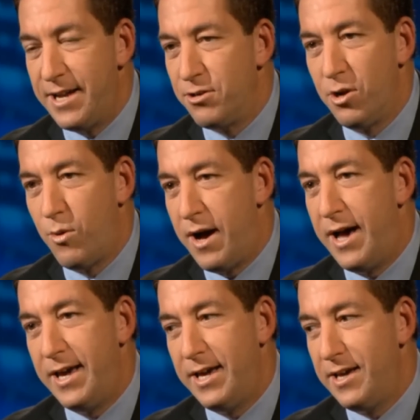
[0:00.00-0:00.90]
I don't know
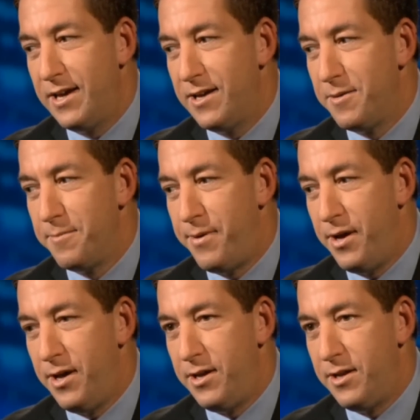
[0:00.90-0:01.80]
why,
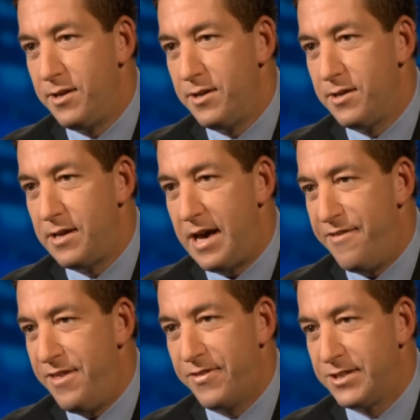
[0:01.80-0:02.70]
but
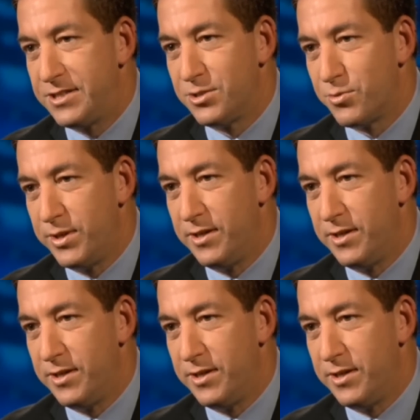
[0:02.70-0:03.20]
I think this is